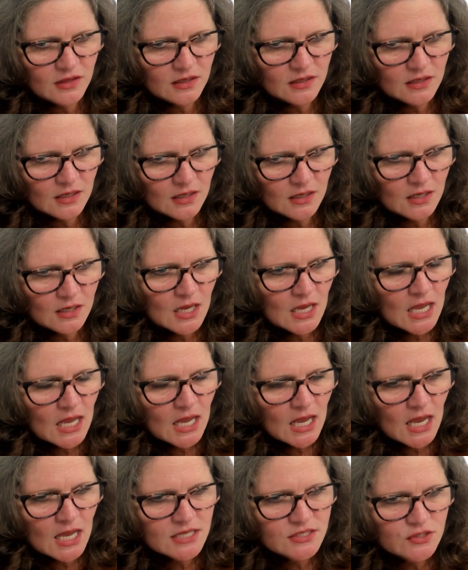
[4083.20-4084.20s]
thinking.
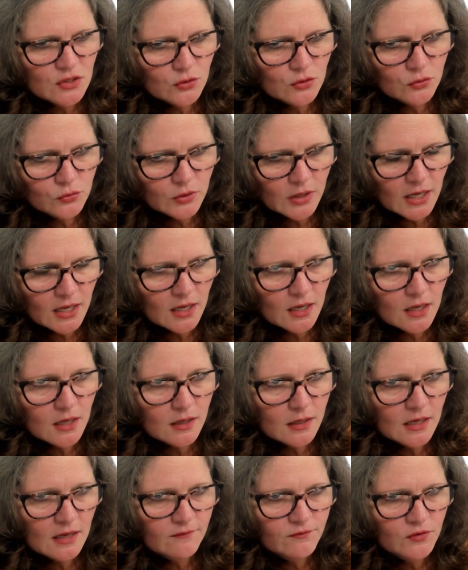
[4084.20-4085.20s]
And so
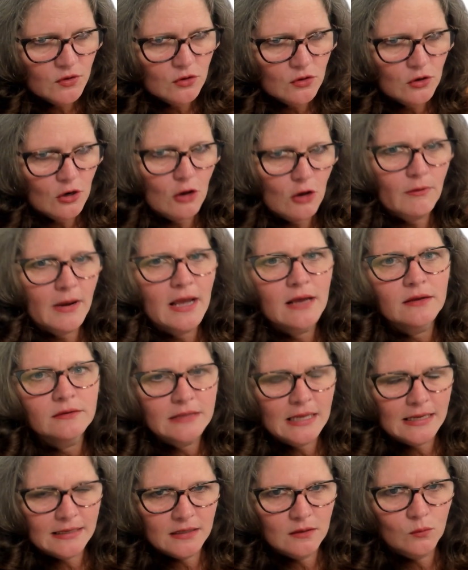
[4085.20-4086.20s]
if you're
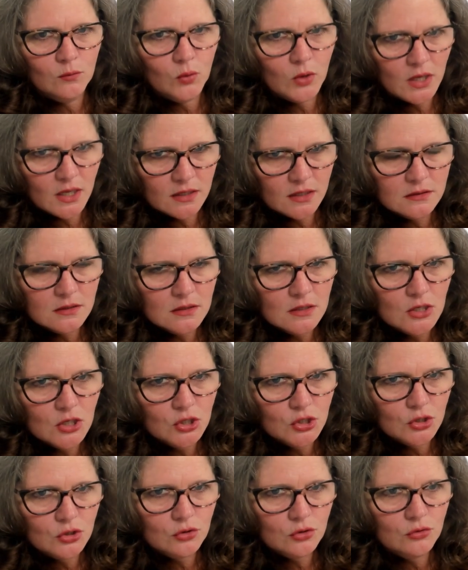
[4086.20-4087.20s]
around anyone
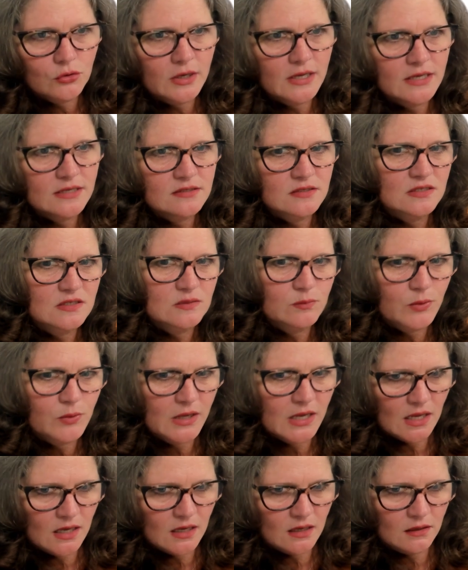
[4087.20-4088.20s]
who is
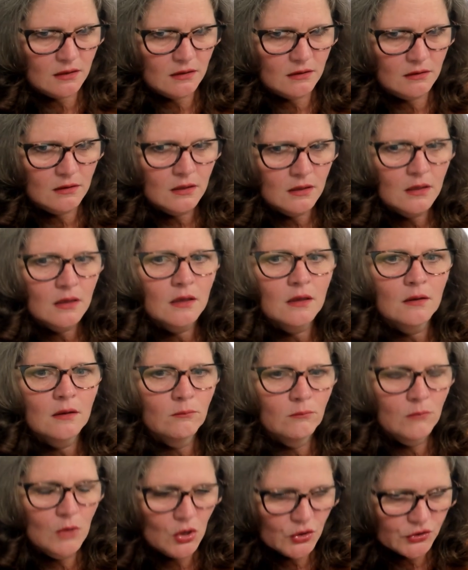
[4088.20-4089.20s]
displaying
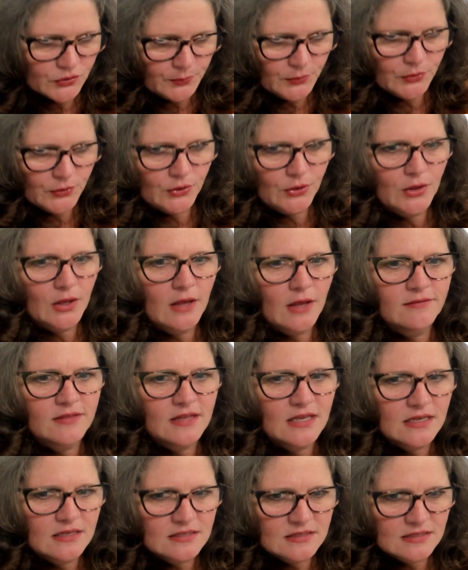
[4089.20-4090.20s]
multiple of
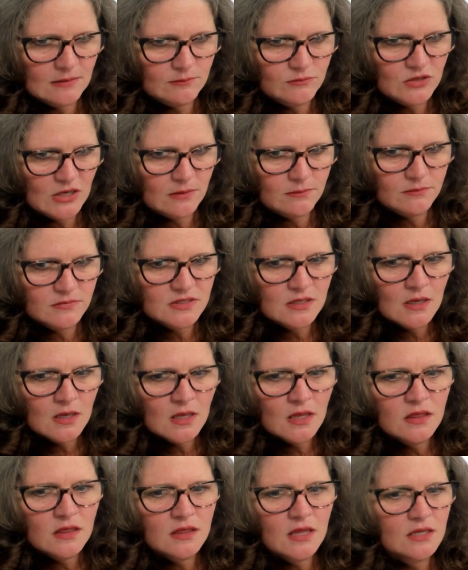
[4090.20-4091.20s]
these symptoms,
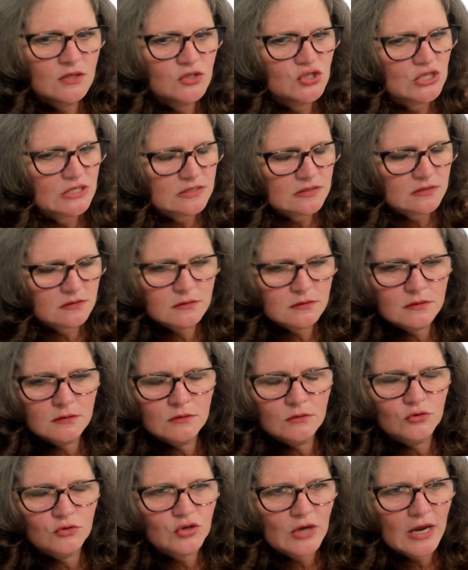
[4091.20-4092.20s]
then just
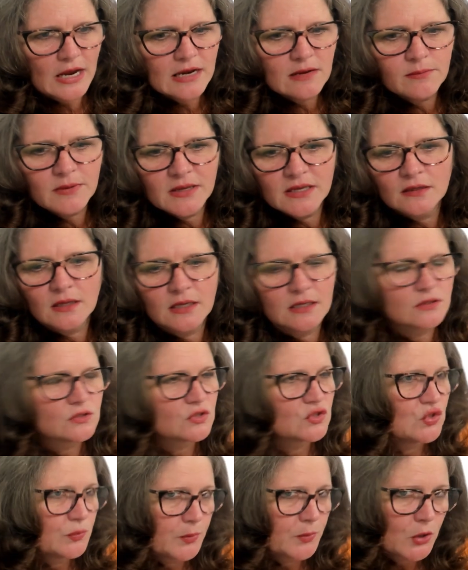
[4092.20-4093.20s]
try to be like
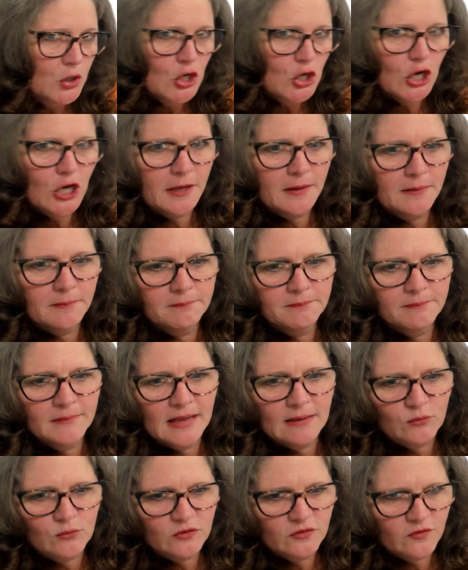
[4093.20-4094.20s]
super calm
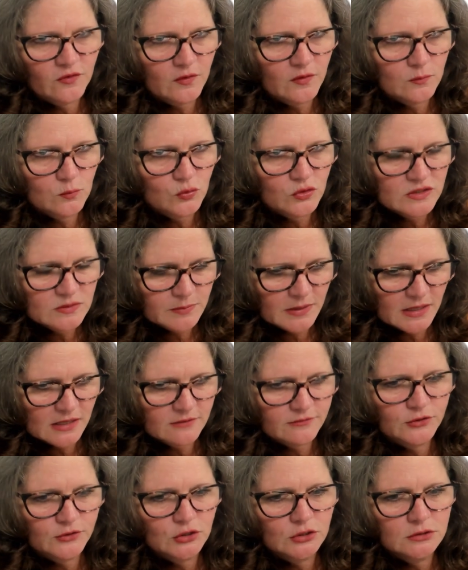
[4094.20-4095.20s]
and
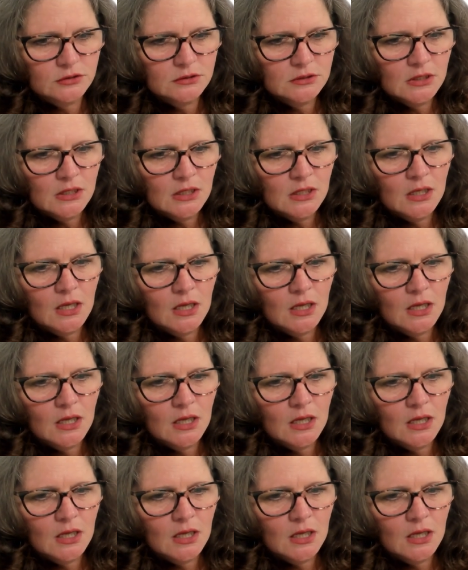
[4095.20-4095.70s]
respectful.